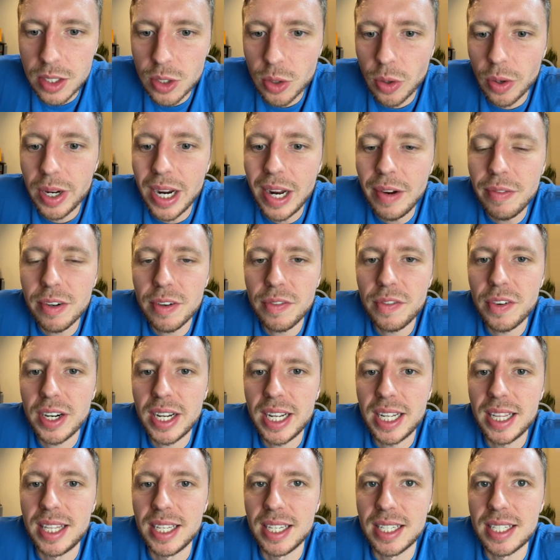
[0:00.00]
So I'll never
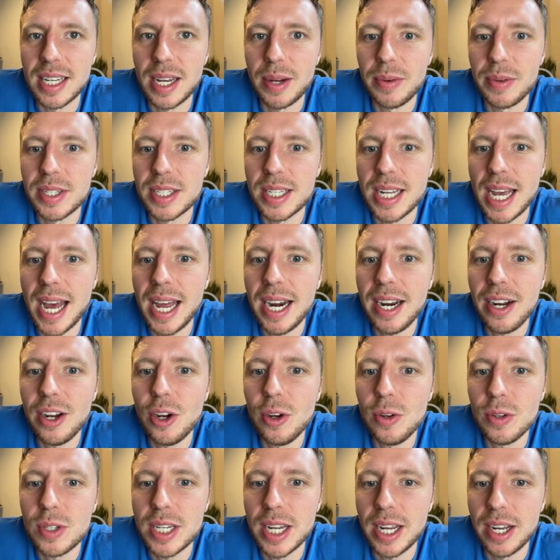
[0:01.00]
forget this. I was at a
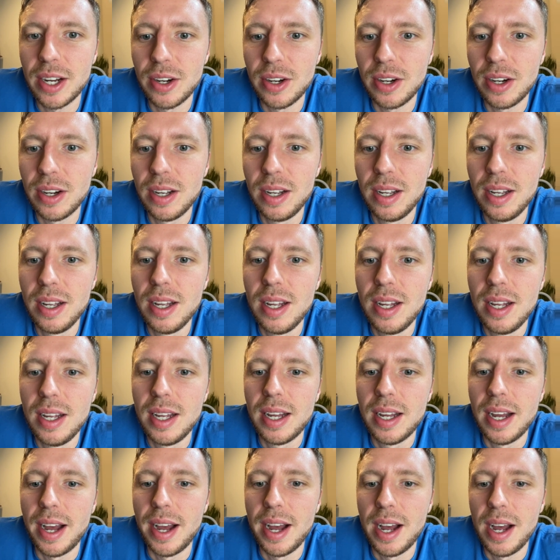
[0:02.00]
hotel
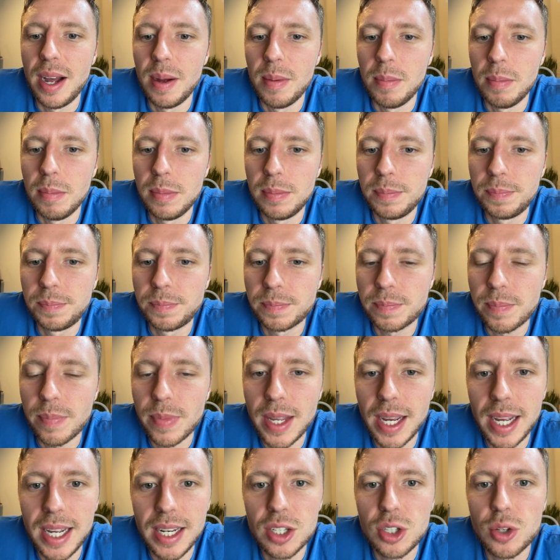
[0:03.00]

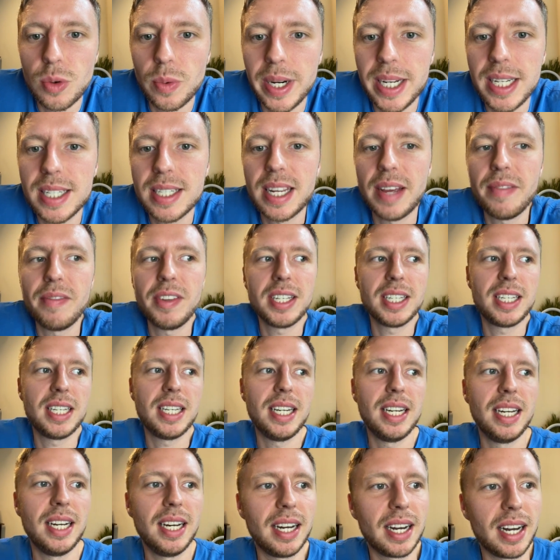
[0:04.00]
in
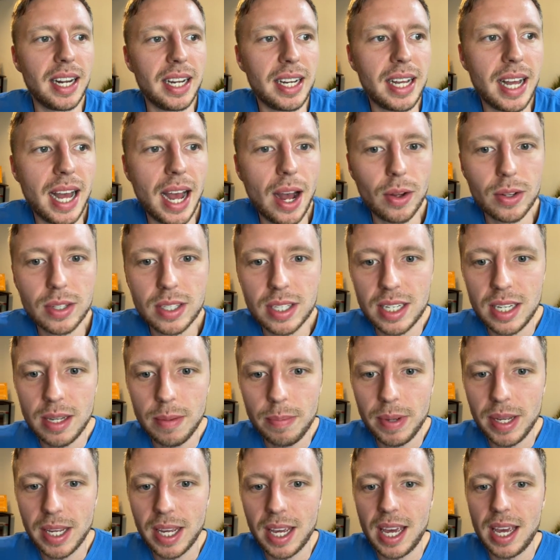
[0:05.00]
2017, and like
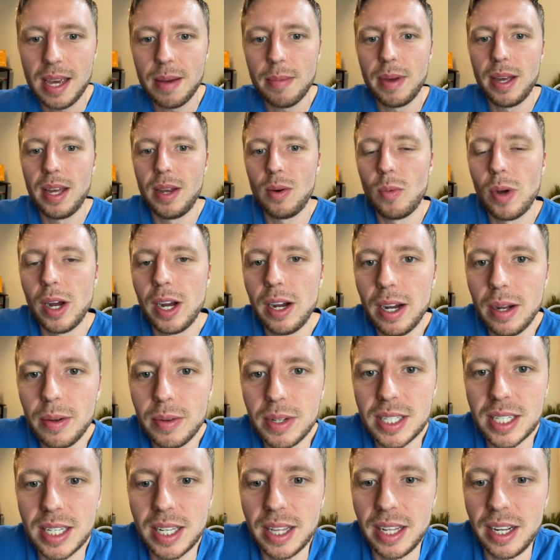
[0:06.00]
housekeeping came in while
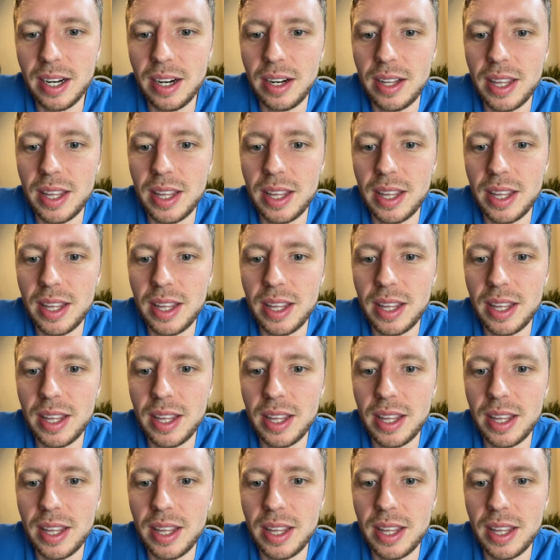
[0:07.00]
I was in